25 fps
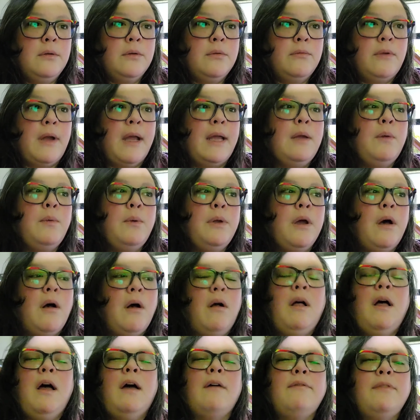Right? We all
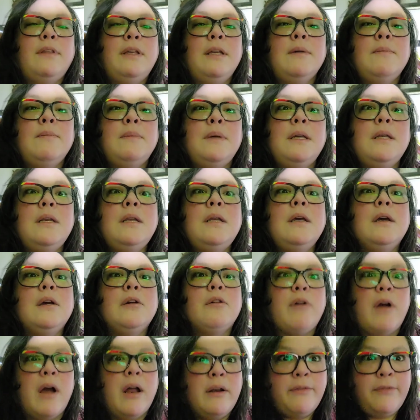have the immediate
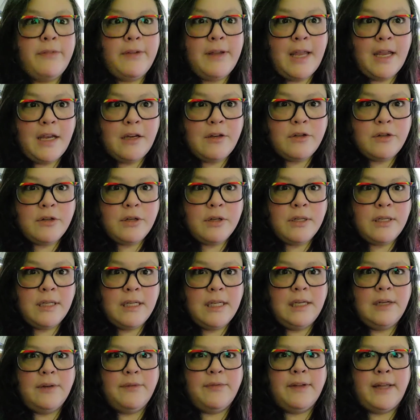gratification
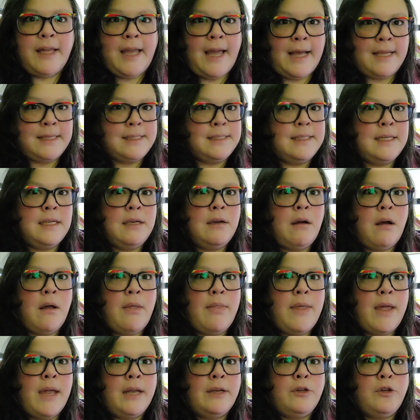need of casting on
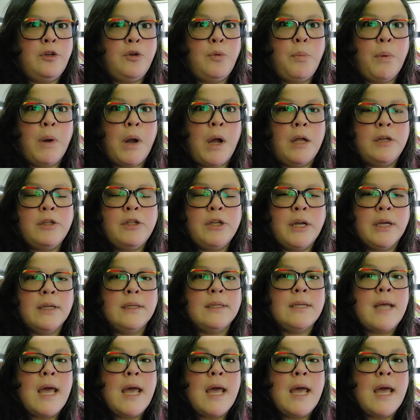that new project,